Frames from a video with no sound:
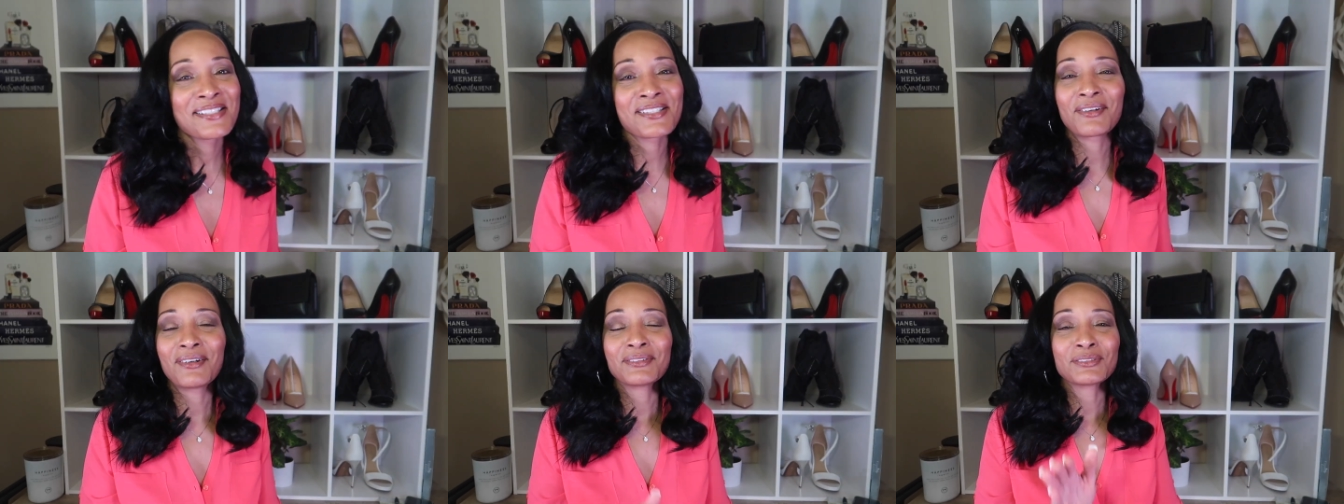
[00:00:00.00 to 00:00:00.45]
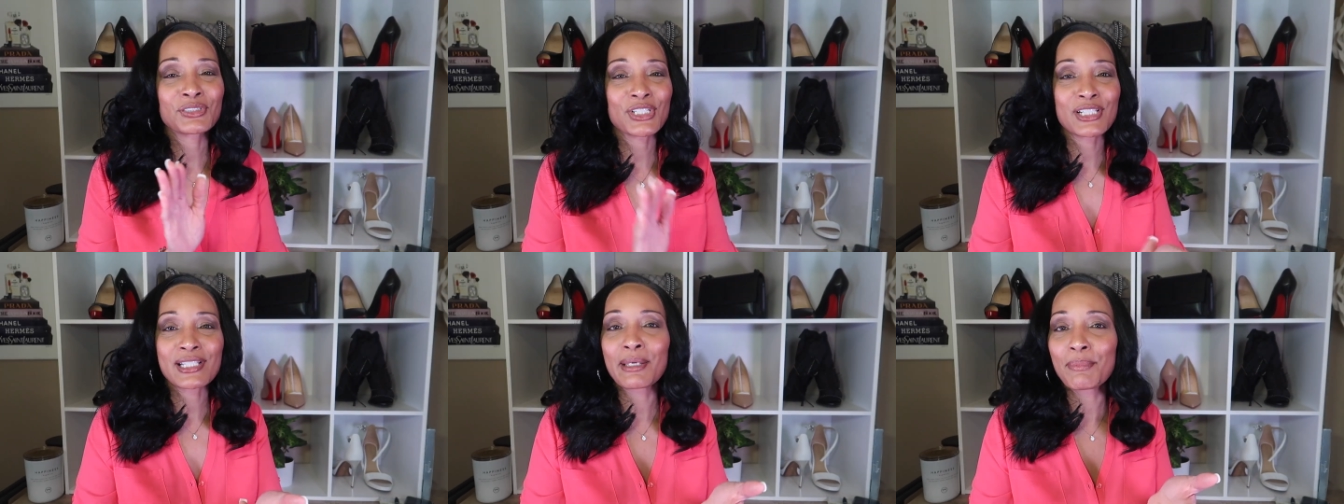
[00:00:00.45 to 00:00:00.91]
So
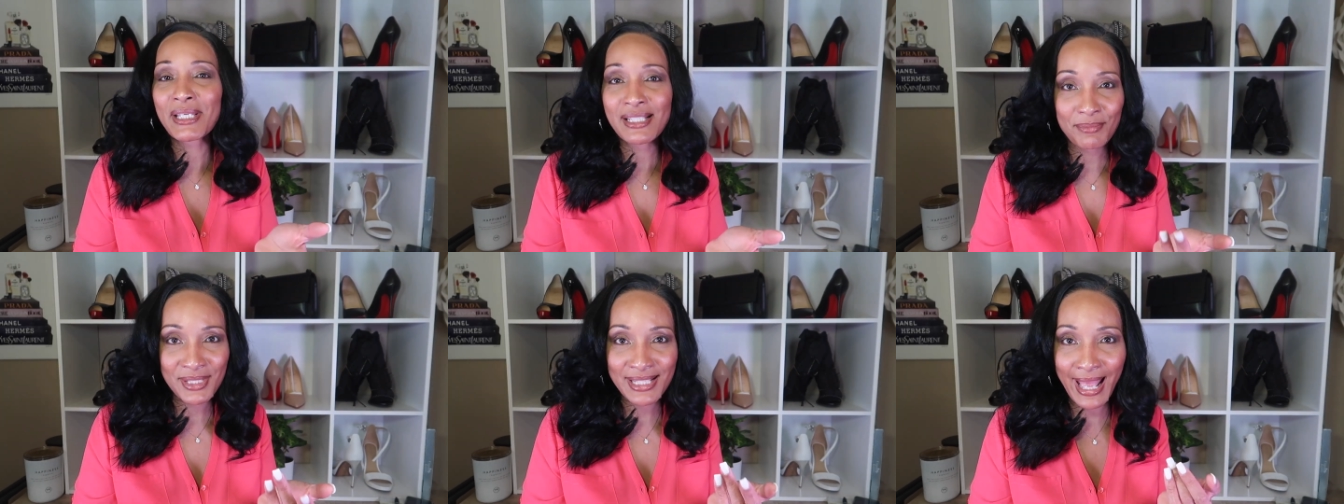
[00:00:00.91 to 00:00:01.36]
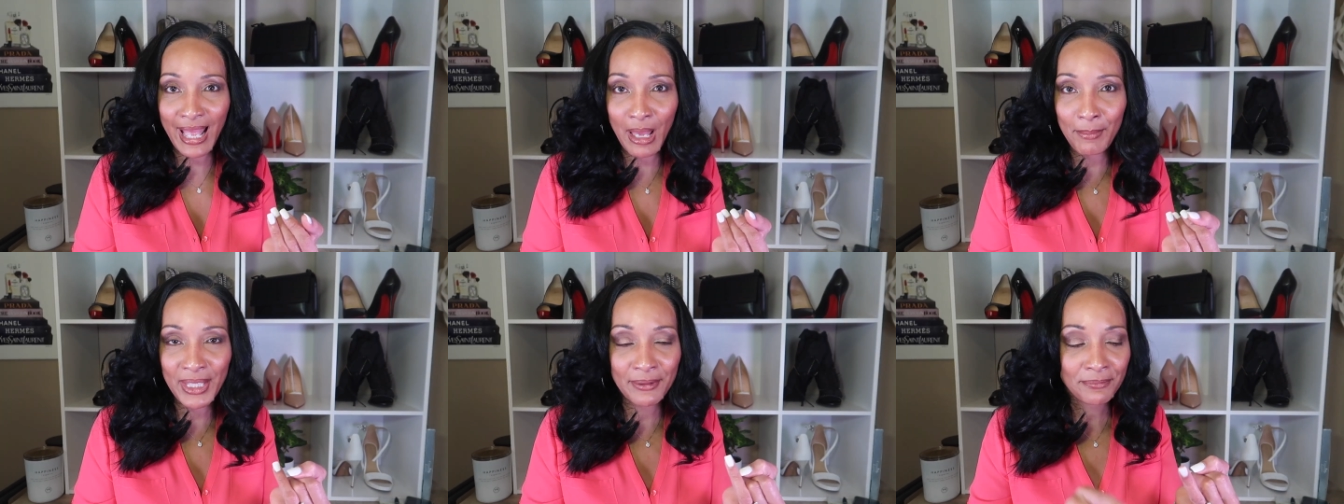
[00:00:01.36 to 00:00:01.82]
just give me some
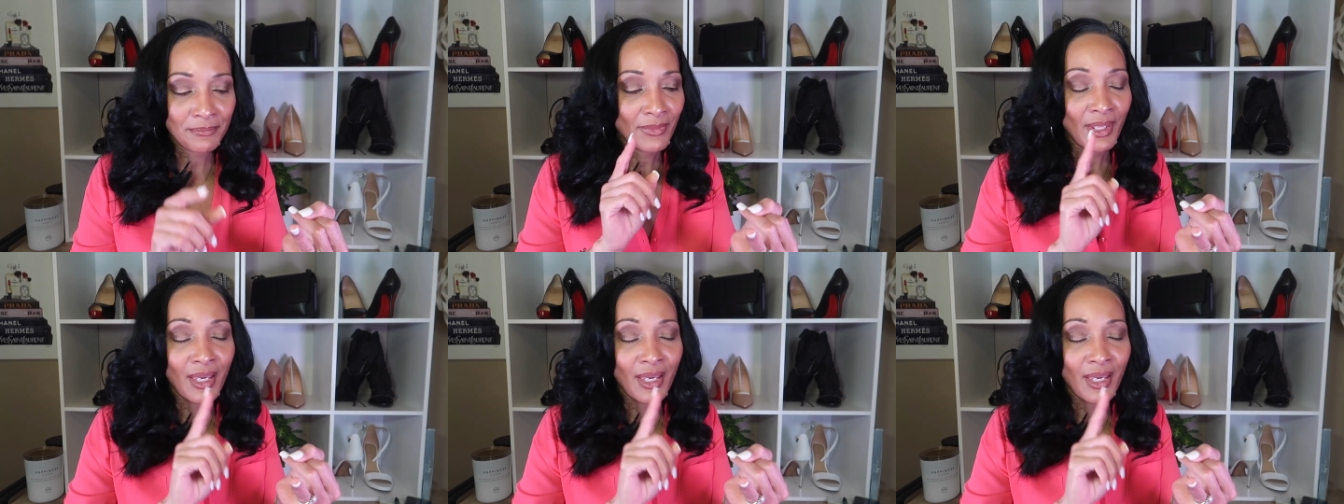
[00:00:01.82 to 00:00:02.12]
salmon,